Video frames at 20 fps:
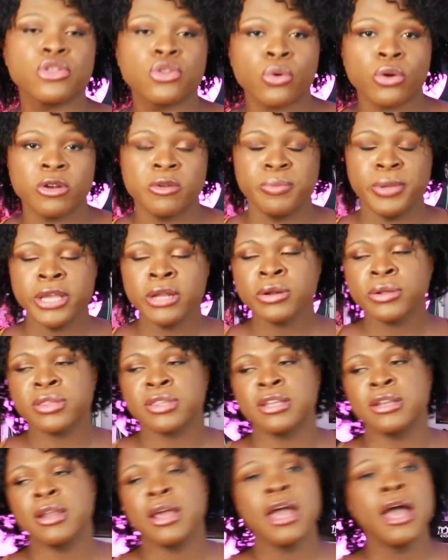Jordan
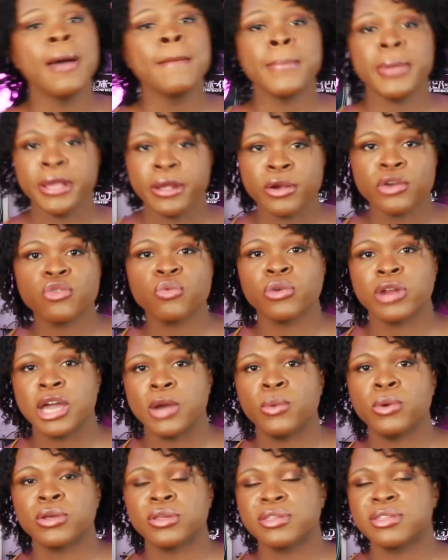Peterson, but here's what I
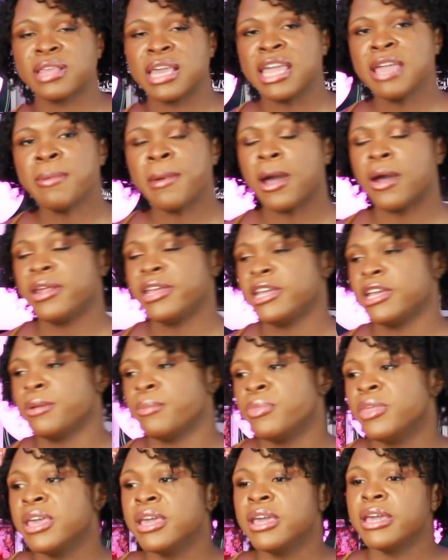will say about
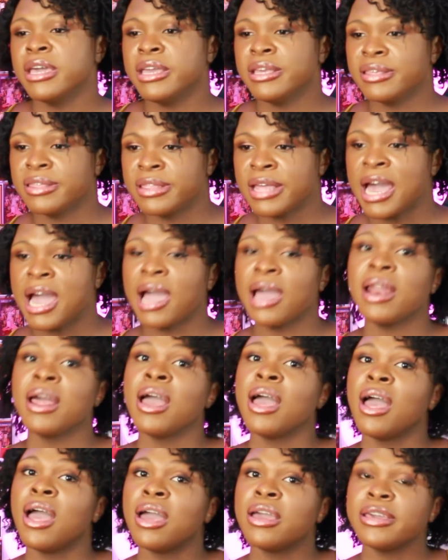him is that
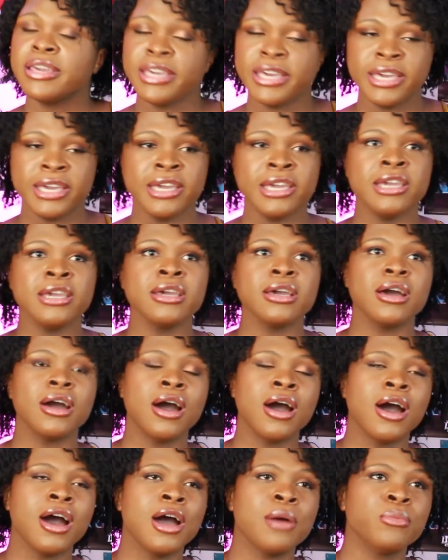he,
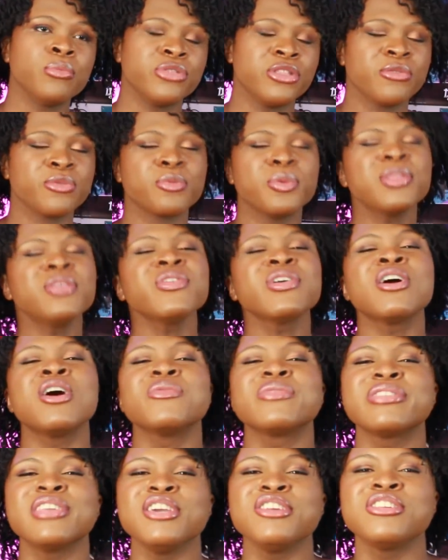the specific
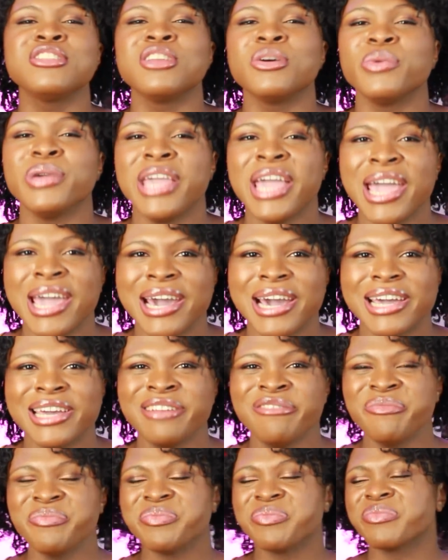conversation that we
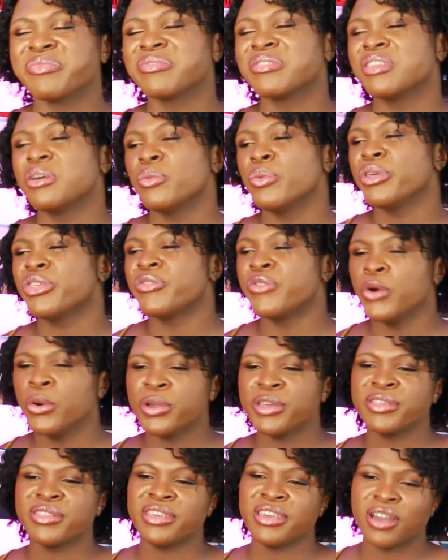had was
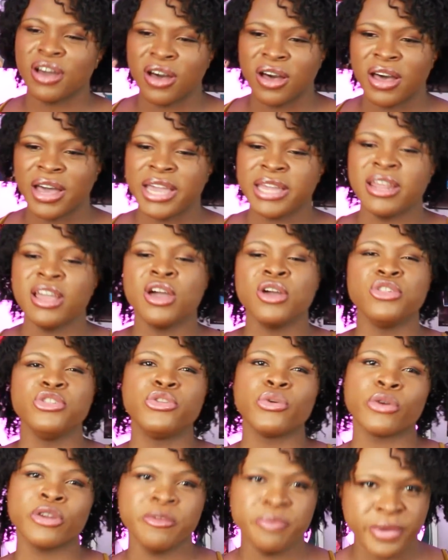focusing on
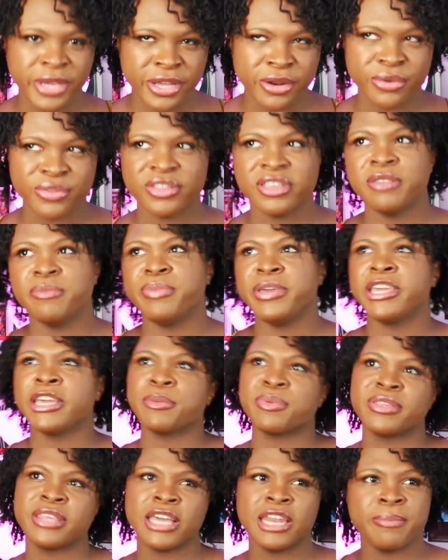Jordan Peterson being
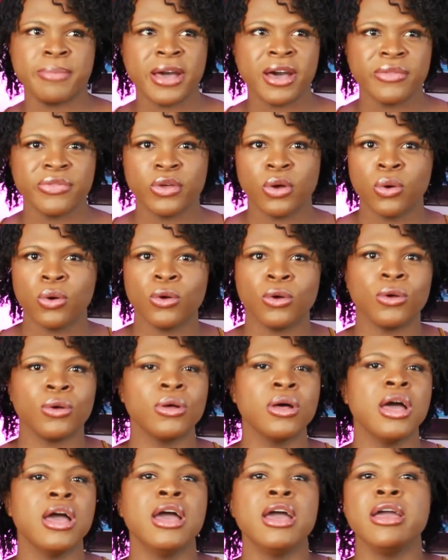upset about the
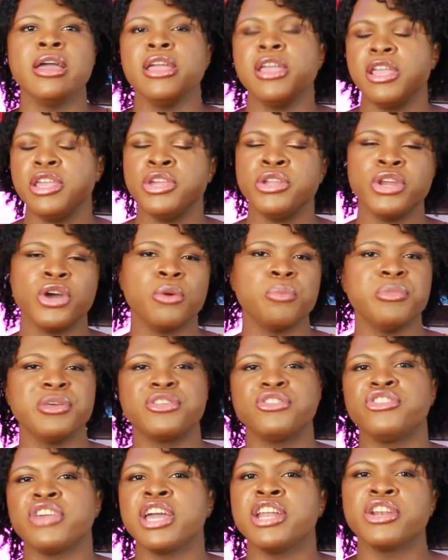whole,
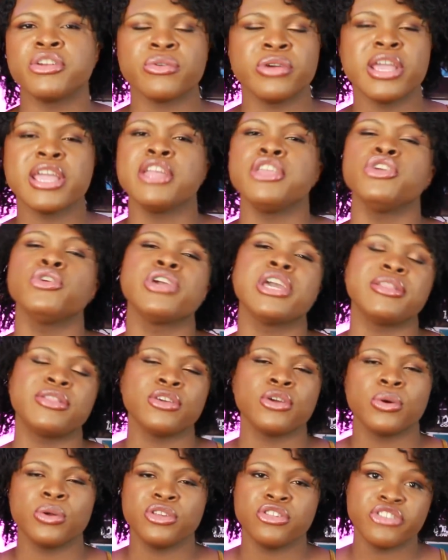misgendering and you get to
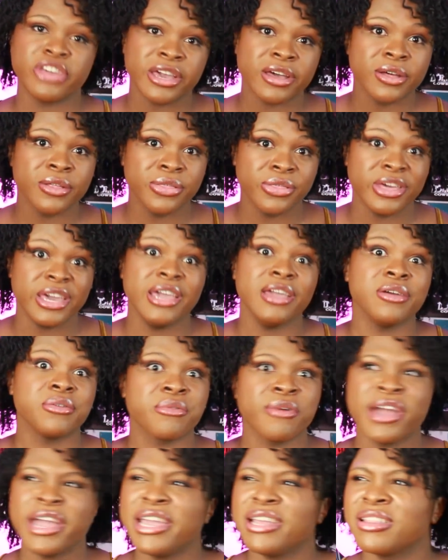go to jail thing,
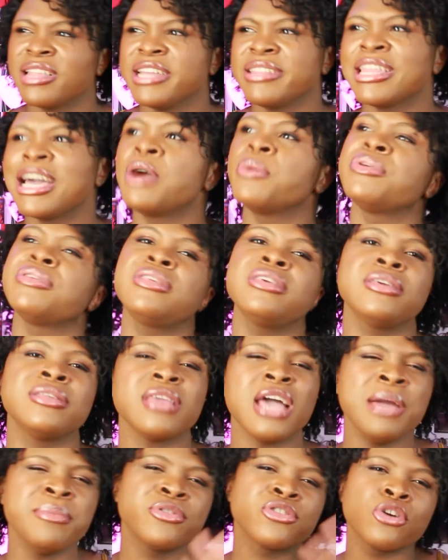right? Like that was his,
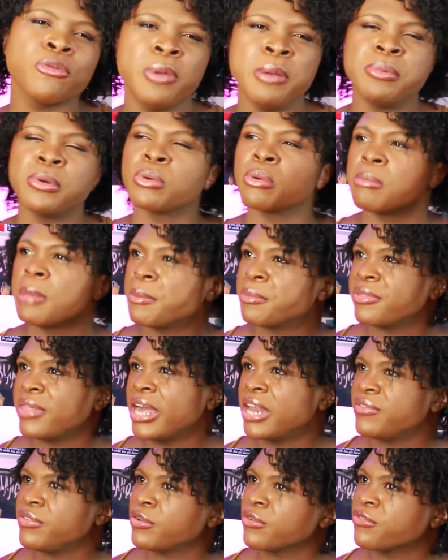I'm sure people remember
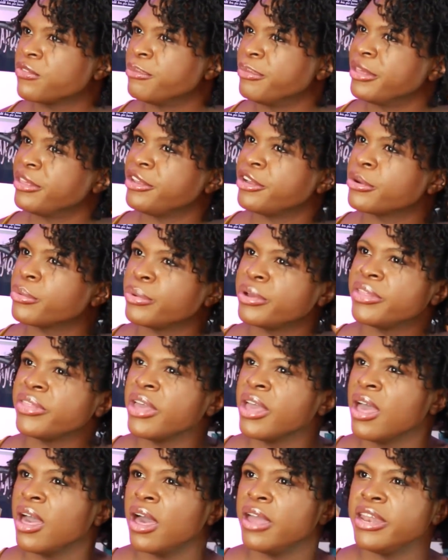that if you're familiar with
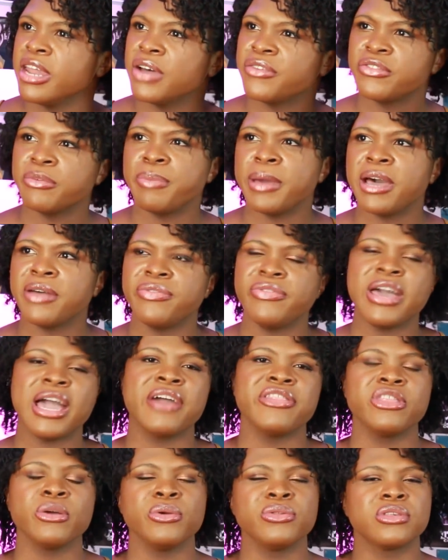enough about
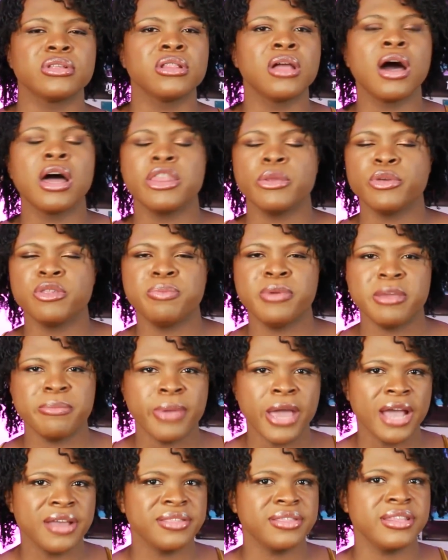that. There was a law that was being
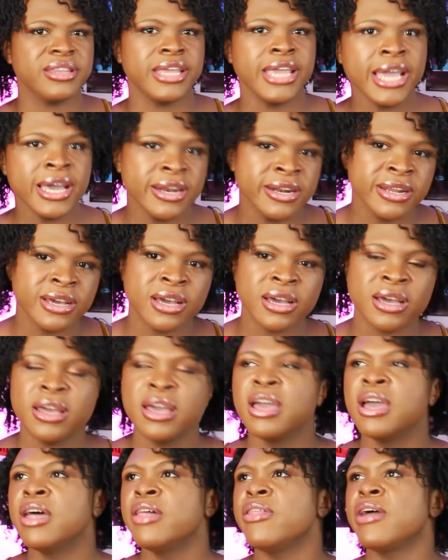passed in Canada
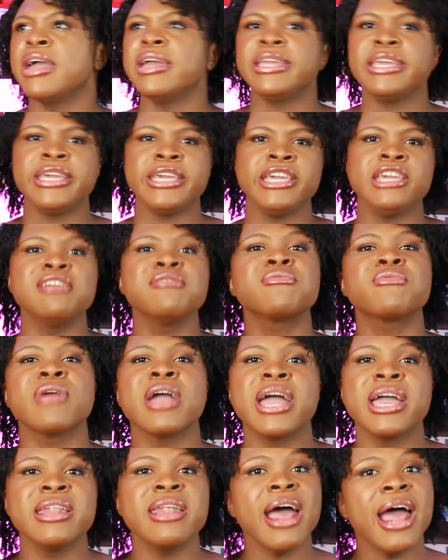that he
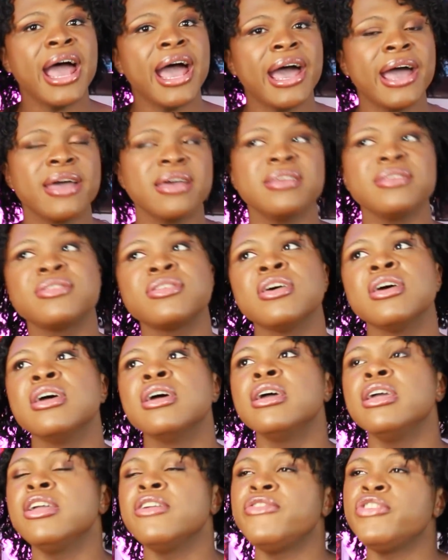read as
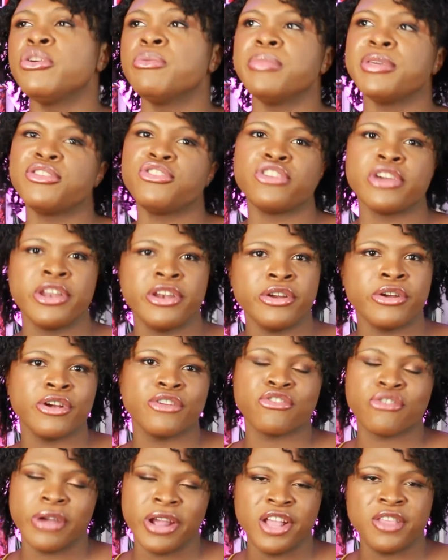if you misgender a
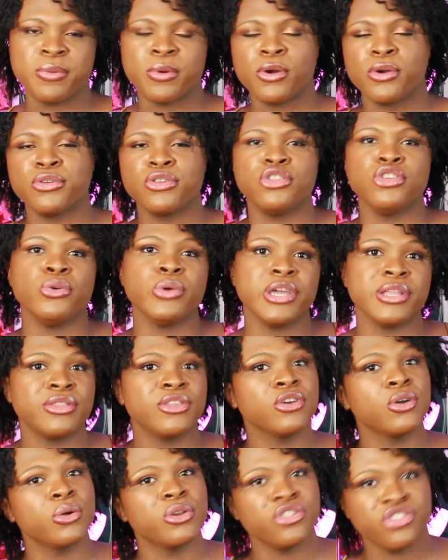trans person, you get
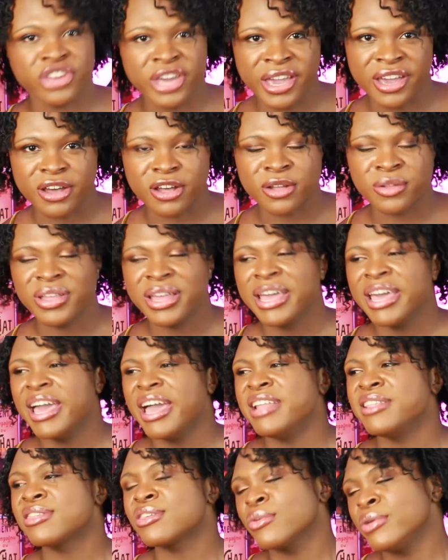to go to jail.
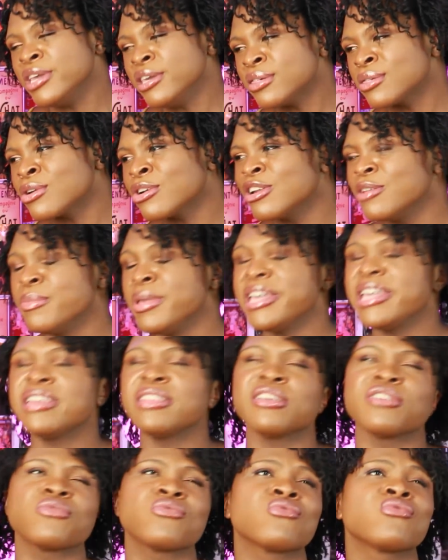And so he started making
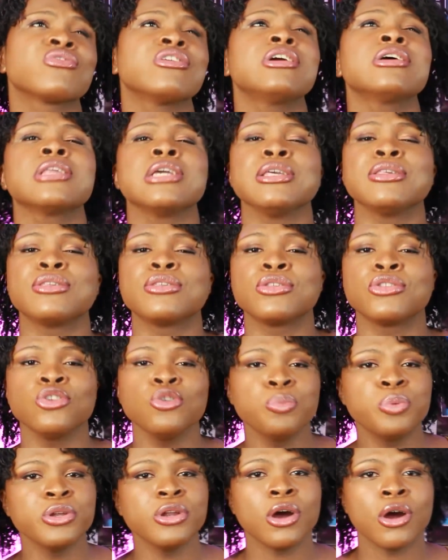this really
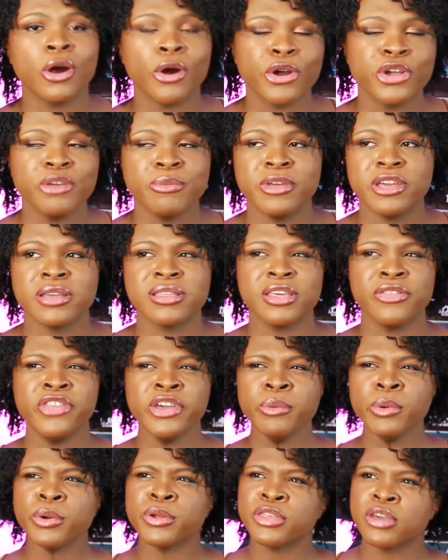stupid argument, because I
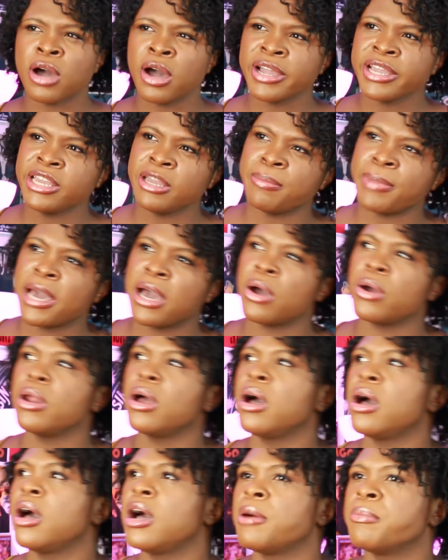think we were talking
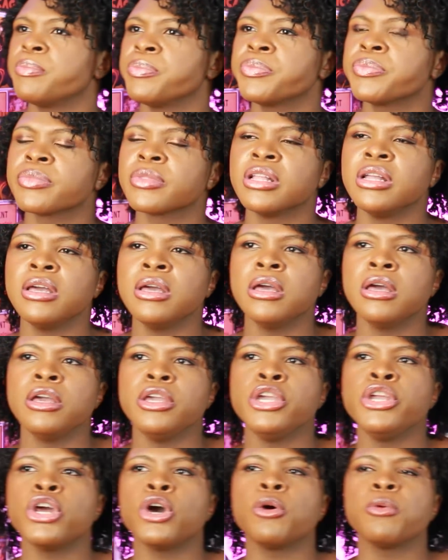about,
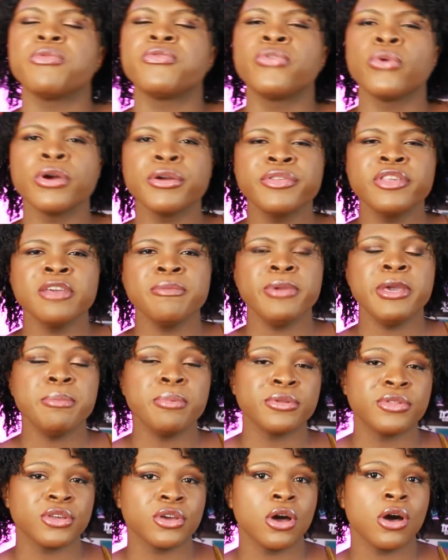forcing
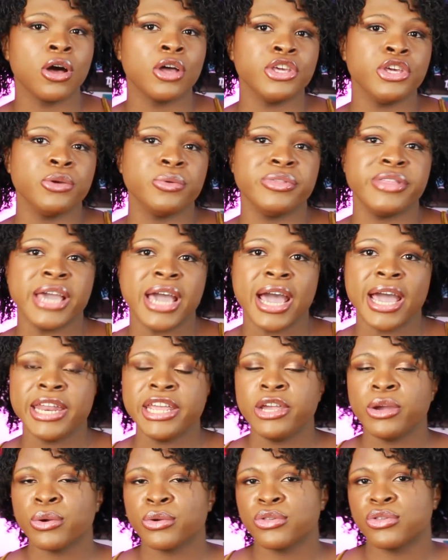people to call you
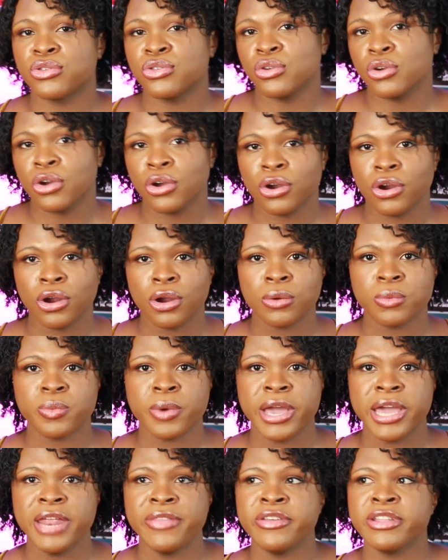daddy or sir,
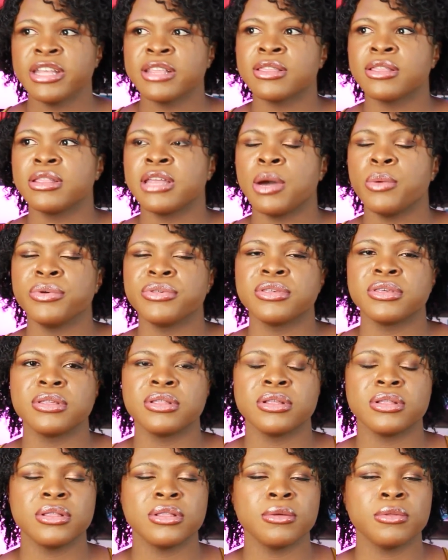right? I think that was
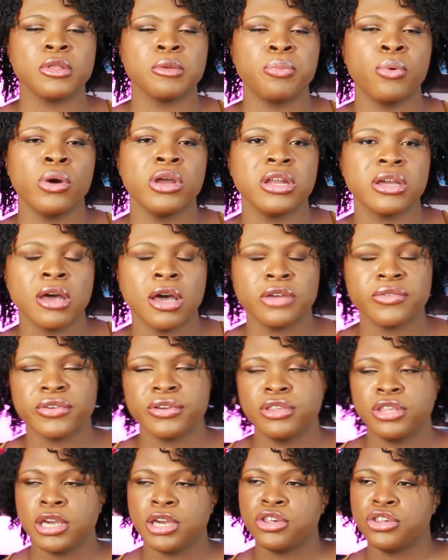the point of
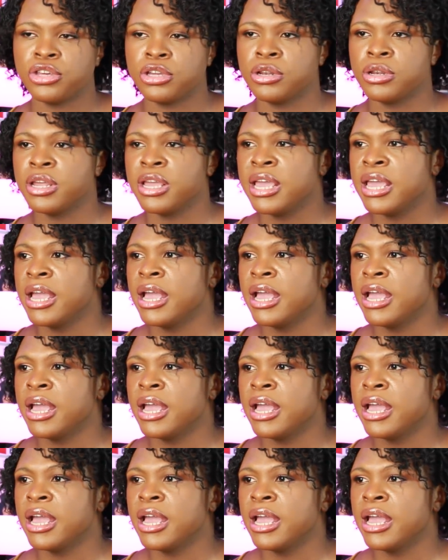conversation.